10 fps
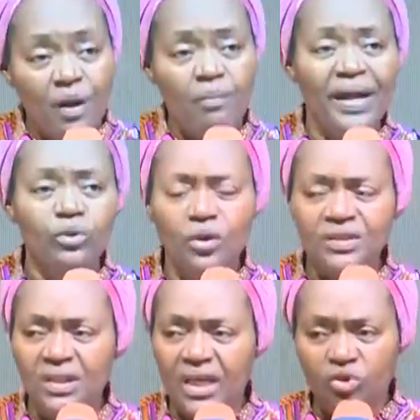Remember
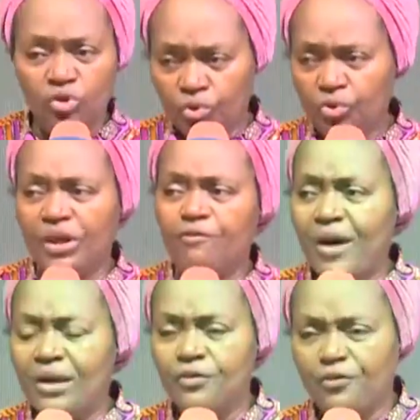those days you knew
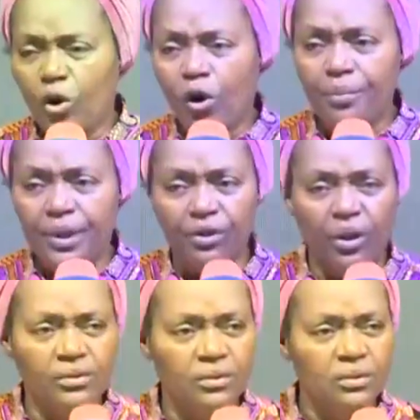the value for
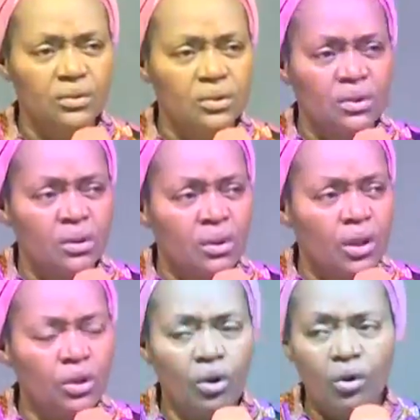communion.
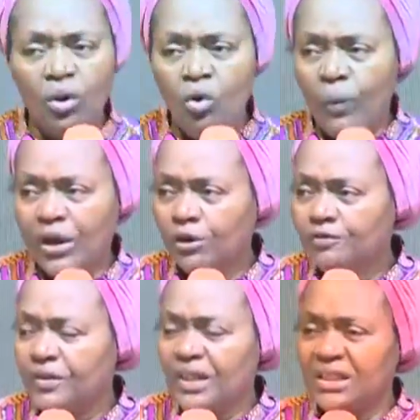You know,
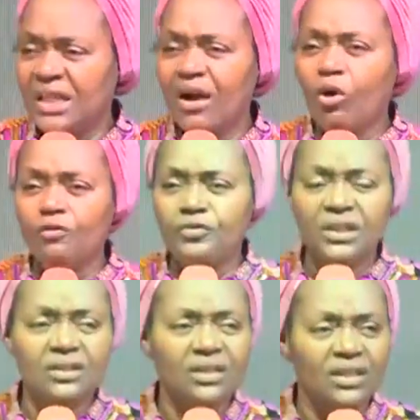one of the things that
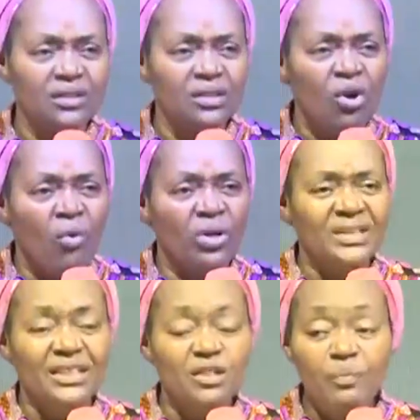COVID did
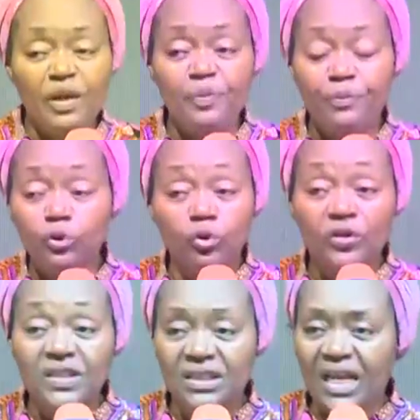was that it made
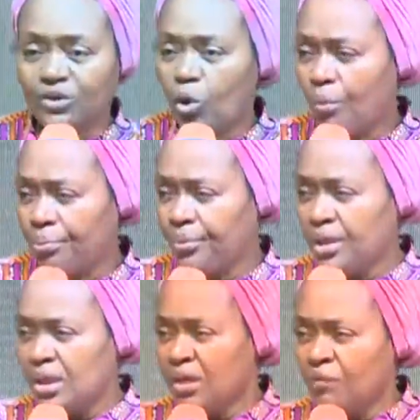people to sit at
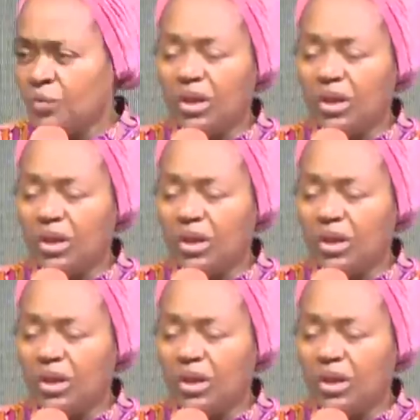home.